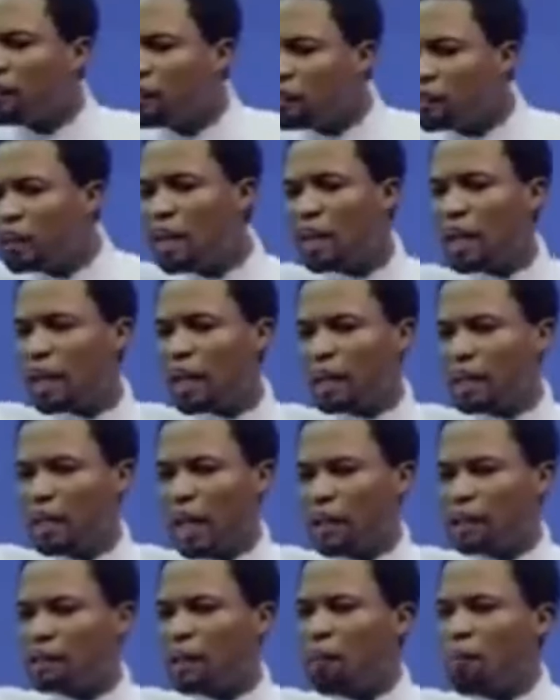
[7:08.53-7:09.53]
the sick
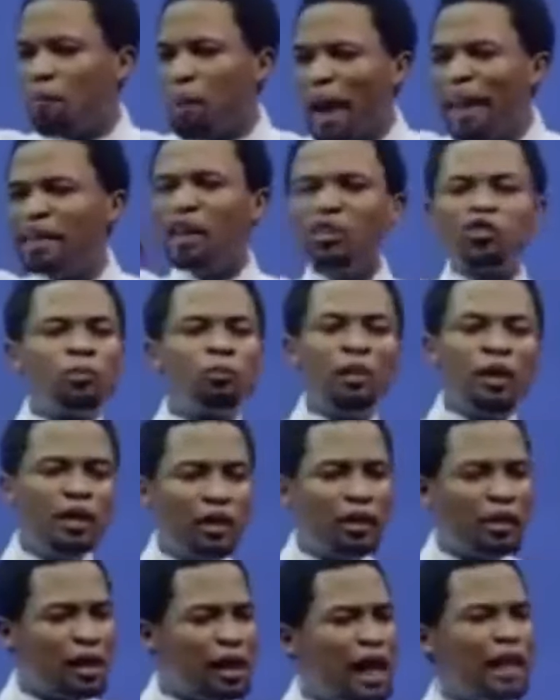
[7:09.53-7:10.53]
that by the
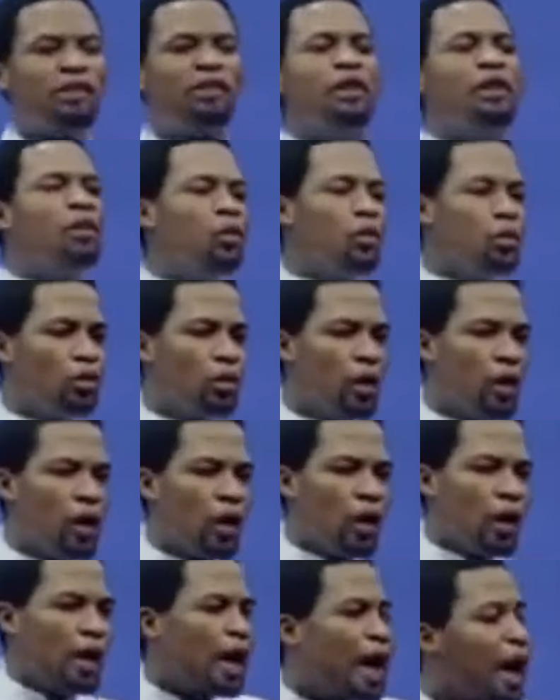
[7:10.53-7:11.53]
Spirit he has healed.
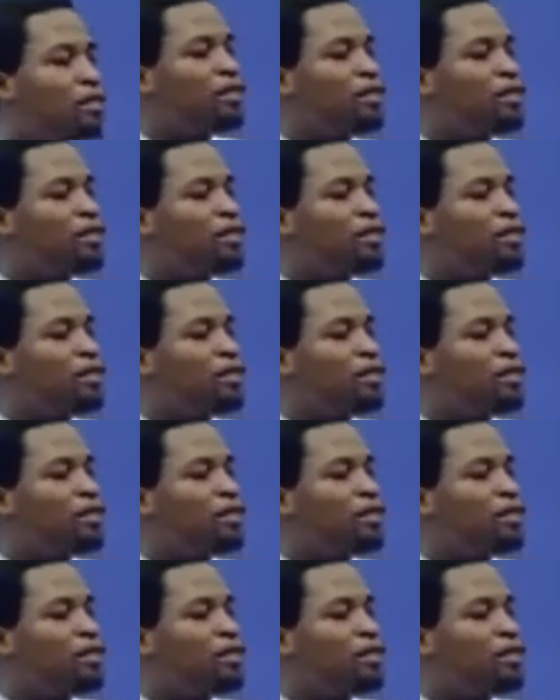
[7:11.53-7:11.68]
He